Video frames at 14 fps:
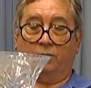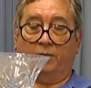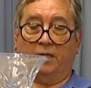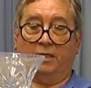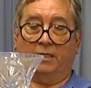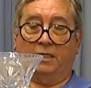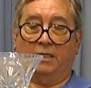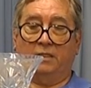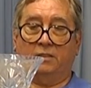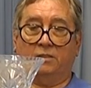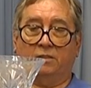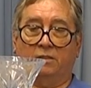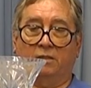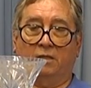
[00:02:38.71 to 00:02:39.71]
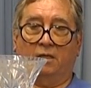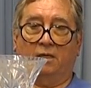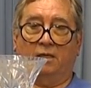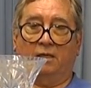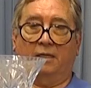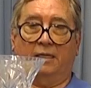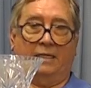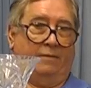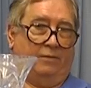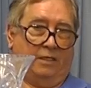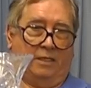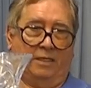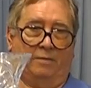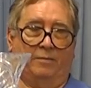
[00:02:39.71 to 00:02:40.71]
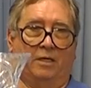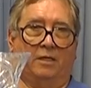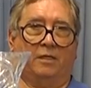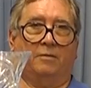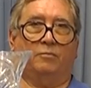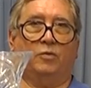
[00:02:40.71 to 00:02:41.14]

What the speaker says: punties, even in American